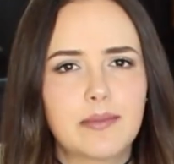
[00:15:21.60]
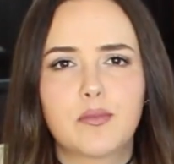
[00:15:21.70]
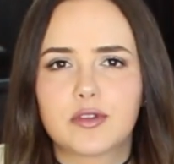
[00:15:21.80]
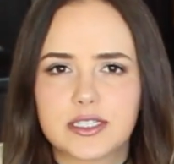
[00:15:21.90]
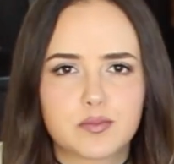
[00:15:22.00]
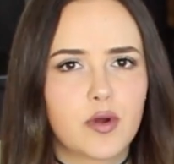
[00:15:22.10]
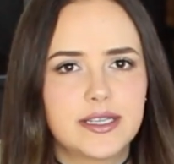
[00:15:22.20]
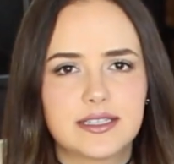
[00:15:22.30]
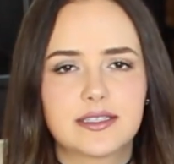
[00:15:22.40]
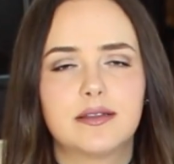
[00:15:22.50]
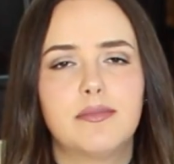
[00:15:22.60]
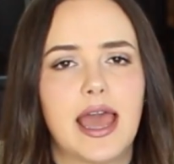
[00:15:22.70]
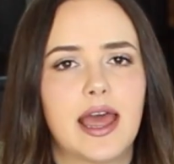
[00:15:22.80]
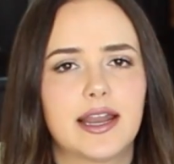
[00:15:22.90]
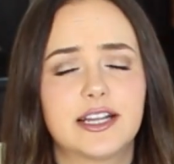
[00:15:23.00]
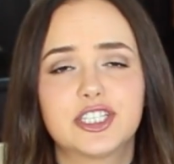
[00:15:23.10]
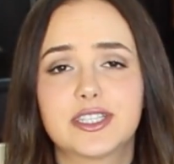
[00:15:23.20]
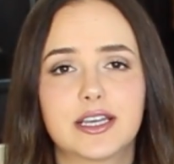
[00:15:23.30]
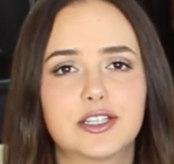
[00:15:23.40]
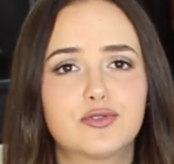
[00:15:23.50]
came up with this point system, and I
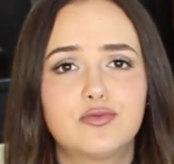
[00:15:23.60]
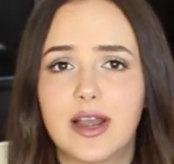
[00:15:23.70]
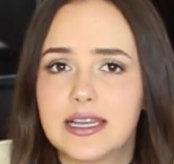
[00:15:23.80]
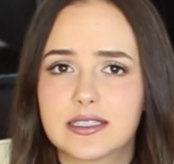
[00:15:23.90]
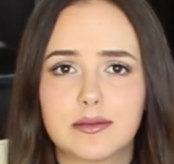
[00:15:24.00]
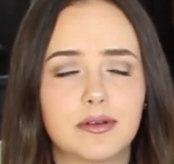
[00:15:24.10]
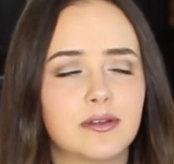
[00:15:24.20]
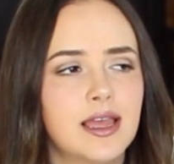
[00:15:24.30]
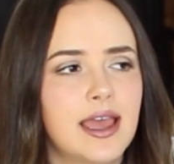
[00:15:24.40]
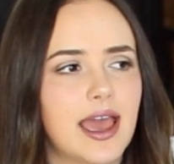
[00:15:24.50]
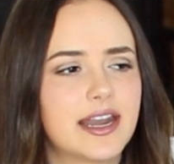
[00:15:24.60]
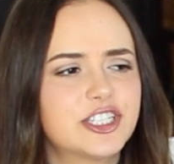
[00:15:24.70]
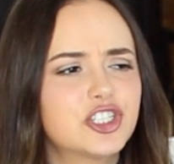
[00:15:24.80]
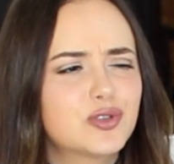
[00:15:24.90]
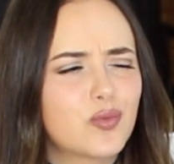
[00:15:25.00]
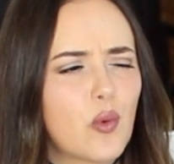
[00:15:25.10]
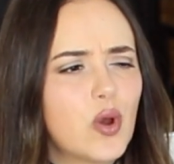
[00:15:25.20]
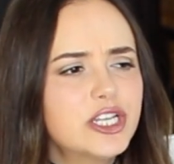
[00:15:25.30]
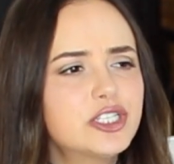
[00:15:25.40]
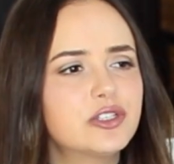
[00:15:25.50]
just think it's really simple, and I
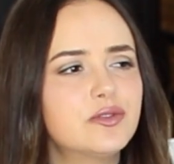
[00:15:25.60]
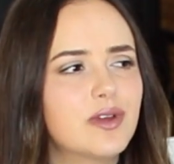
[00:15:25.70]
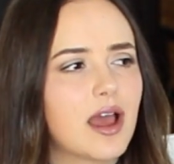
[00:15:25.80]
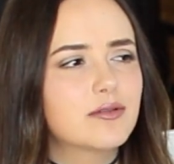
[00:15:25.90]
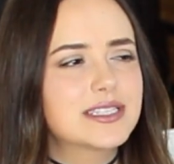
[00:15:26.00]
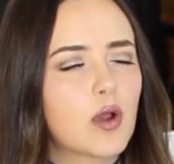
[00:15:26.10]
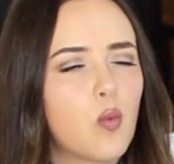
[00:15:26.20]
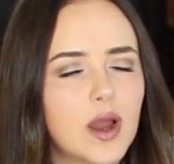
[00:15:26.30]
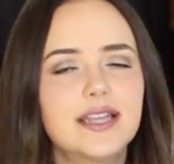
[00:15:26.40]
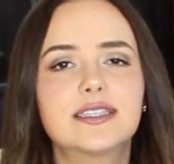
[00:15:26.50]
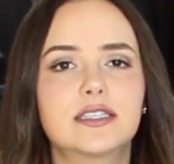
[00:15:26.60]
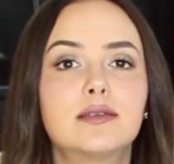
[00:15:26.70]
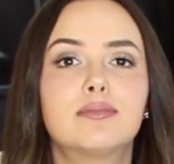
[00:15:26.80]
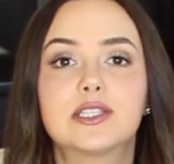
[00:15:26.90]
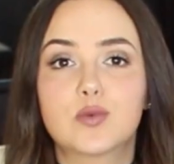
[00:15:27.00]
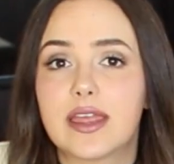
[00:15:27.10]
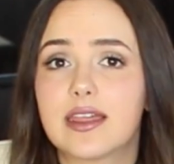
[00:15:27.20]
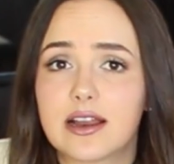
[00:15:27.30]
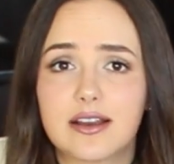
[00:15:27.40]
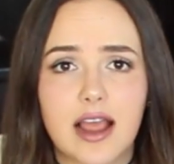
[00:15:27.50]
was like, what is the simplest way
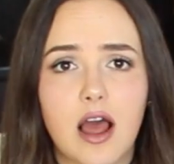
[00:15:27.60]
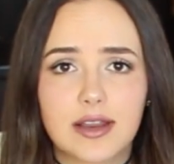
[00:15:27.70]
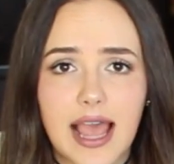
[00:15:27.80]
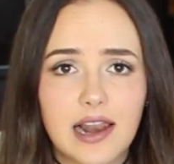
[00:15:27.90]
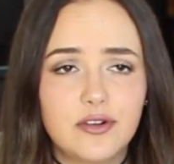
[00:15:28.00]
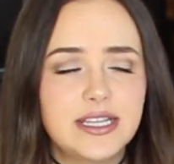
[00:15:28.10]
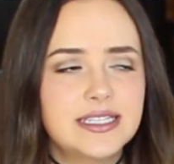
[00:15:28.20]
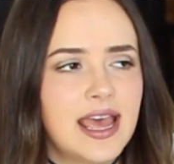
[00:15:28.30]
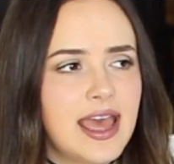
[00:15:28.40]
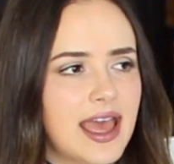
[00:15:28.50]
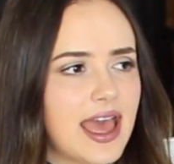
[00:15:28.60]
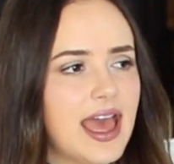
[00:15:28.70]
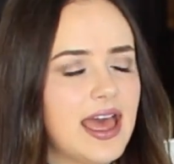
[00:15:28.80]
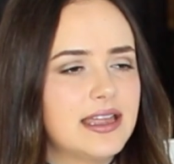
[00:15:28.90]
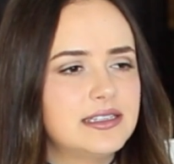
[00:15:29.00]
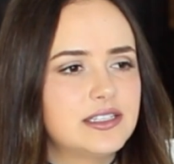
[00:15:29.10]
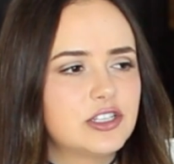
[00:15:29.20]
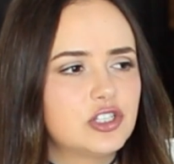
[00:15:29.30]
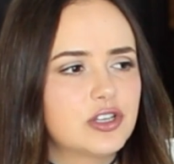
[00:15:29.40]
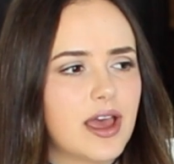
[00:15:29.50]
that I could count calories and
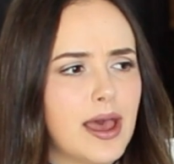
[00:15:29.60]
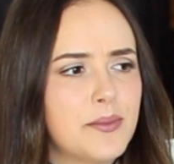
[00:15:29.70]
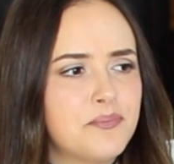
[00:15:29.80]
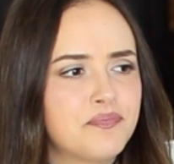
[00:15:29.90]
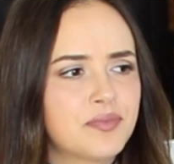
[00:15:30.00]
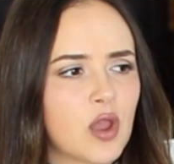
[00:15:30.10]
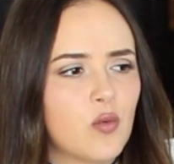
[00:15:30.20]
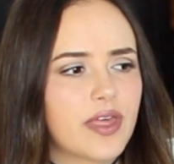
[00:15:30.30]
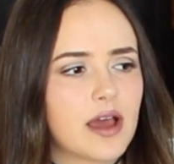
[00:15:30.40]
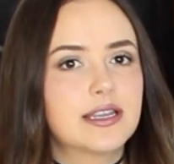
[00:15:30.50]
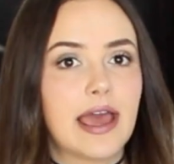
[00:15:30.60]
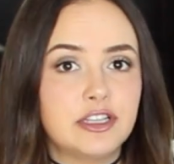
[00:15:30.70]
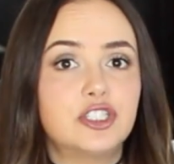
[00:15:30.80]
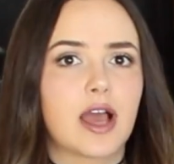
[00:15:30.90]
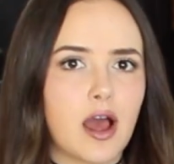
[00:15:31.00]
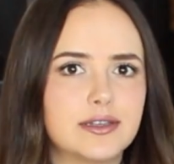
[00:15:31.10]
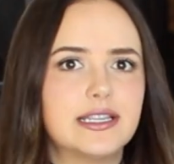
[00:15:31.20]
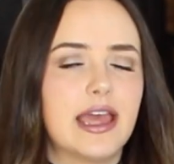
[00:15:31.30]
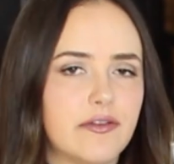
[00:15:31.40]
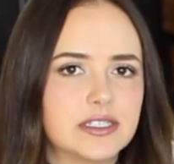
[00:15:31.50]
without having to
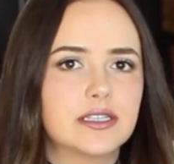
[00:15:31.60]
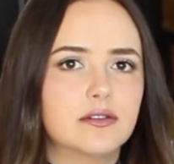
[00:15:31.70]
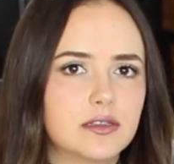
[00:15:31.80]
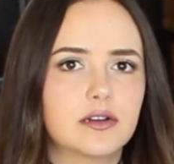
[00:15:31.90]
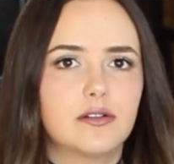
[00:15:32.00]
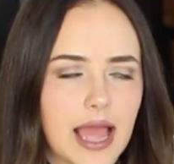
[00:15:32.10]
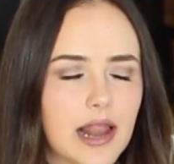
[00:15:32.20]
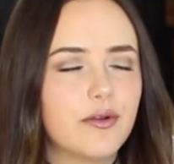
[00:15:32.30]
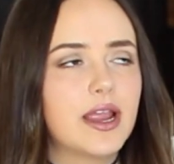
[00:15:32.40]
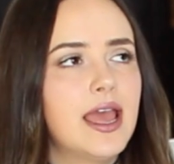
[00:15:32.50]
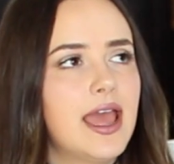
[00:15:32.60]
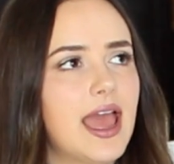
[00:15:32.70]
count every single little calorie?